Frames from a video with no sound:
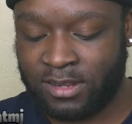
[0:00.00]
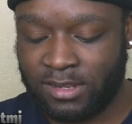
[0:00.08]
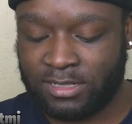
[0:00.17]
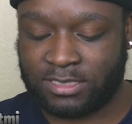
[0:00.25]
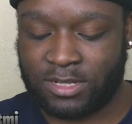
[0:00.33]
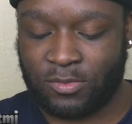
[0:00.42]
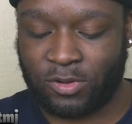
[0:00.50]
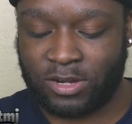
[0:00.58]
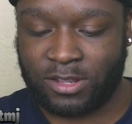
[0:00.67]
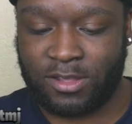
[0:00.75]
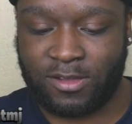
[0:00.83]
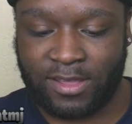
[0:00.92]
So we're going to
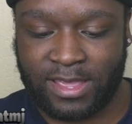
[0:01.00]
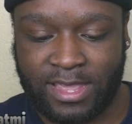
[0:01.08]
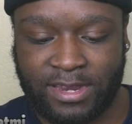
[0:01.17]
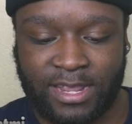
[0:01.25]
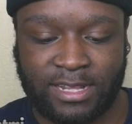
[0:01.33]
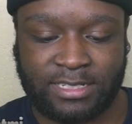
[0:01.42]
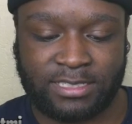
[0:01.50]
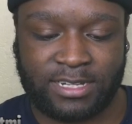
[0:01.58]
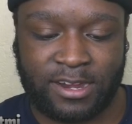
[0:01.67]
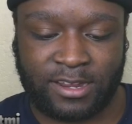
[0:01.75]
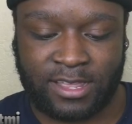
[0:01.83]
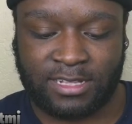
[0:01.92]
go ahead and
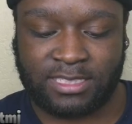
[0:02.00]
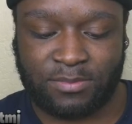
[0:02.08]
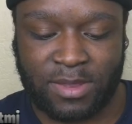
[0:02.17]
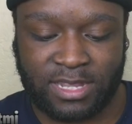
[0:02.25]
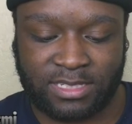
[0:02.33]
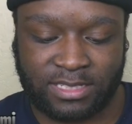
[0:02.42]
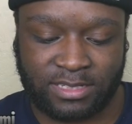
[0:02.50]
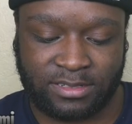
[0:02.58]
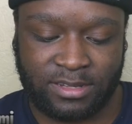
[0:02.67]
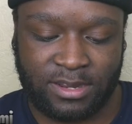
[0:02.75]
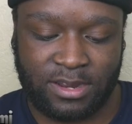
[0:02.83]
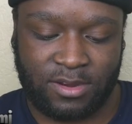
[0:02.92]
start customizing
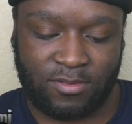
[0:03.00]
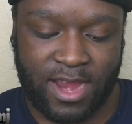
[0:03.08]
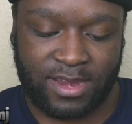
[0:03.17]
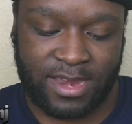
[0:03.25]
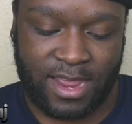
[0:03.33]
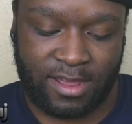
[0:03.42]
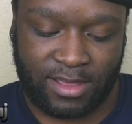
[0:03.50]
right now.